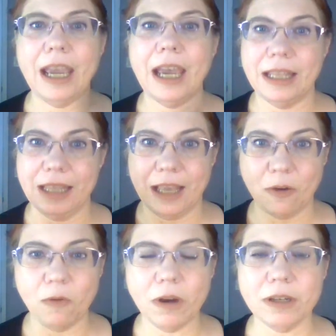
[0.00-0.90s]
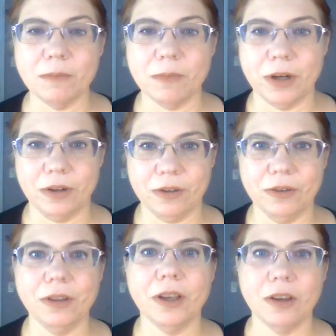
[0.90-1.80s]
and then that quantum particle
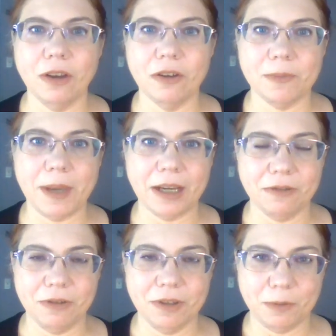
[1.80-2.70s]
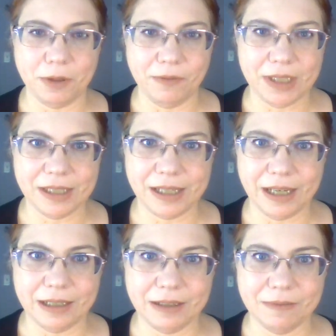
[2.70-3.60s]
goes back to its previous state.